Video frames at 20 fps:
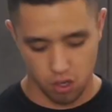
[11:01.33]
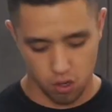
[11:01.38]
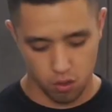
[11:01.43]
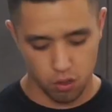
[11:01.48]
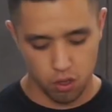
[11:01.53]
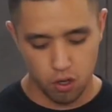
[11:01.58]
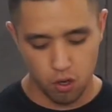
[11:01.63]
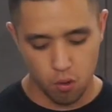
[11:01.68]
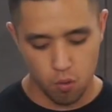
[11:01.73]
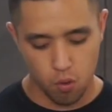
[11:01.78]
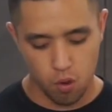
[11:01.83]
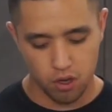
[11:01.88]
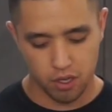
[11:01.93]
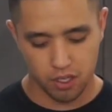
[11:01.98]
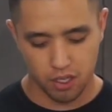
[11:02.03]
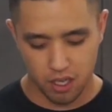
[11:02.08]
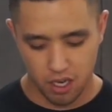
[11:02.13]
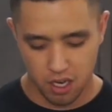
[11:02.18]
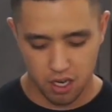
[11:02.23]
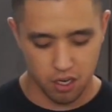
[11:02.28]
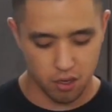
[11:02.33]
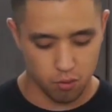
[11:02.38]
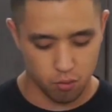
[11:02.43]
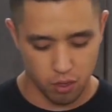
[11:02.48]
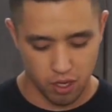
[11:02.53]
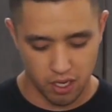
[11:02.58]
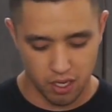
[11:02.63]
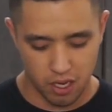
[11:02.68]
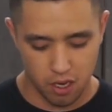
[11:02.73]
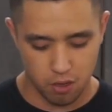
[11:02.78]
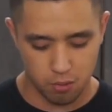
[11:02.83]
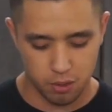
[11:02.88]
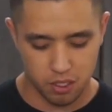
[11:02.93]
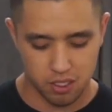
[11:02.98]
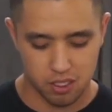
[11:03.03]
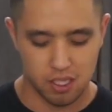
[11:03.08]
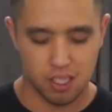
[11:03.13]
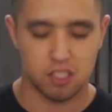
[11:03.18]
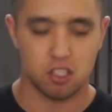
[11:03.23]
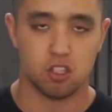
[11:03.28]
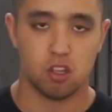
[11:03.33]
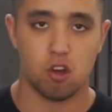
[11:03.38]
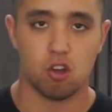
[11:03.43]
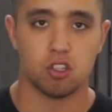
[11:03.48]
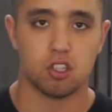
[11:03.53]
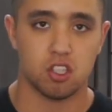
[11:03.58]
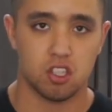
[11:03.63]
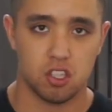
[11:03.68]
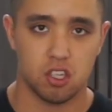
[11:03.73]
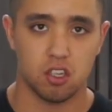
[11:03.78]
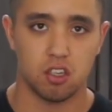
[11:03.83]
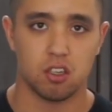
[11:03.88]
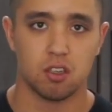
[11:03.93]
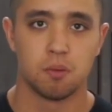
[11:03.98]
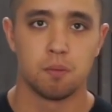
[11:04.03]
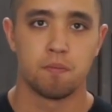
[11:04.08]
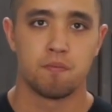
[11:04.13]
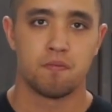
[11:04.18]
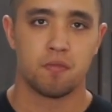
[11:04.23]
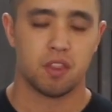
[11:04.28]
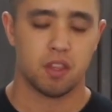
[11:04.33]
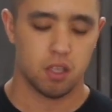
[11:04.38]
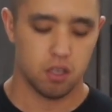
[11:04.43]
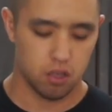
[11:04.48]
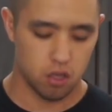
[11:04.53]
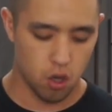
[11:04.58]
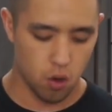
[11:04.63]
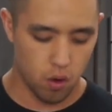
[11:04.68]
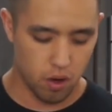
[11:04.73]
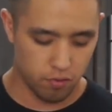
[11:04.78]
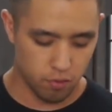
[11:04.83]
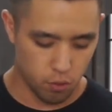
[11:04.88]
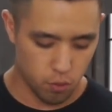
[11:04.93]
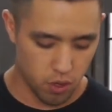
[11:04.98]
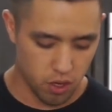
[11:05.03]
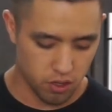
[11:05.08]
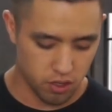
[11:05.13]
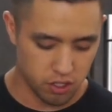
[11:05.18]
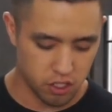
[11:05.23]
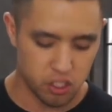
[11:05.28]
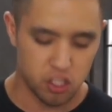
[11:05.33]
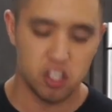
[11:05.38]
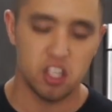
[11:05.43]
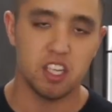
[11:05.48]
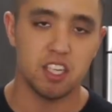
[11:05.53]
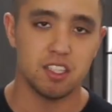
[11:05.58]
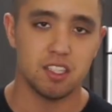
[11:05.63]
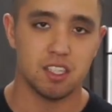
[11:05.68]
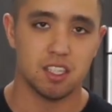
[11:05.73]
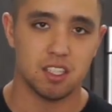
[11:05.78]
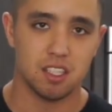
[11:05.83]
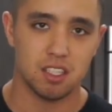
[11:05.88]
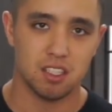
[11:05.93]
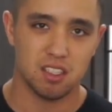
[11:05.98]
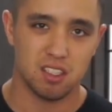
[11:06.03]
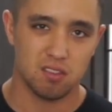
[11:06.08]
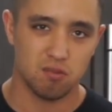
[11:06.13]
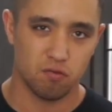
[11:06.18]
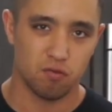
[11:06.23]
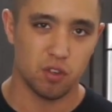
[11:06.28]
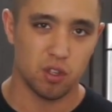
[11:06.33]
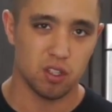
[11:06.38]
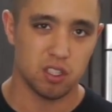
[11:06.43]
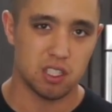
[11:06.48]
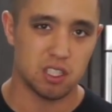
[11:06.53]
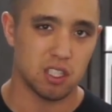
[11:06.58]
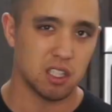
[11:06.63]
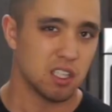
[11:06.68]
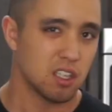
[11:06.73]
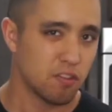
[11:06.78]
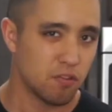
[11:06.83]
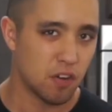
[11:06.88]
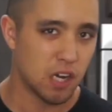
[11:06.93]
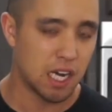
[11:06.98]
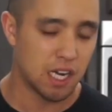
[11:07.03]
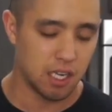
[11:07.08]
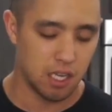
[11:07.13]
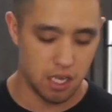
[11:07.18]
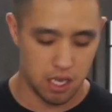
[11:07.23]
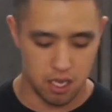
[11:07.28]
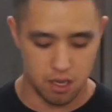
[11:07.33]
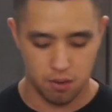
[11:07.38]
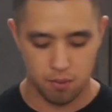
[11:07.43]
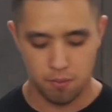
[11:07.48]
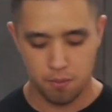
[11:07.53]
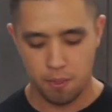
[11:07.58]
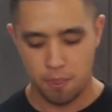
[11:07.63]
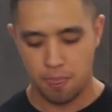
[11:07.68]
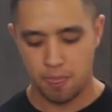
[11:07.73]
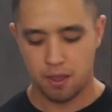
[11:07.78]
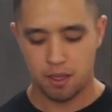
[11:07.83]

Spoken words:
or so. You don't want to cut it right now because that sauce is gonna go everywhere. The cheese isn't fully solidified yet.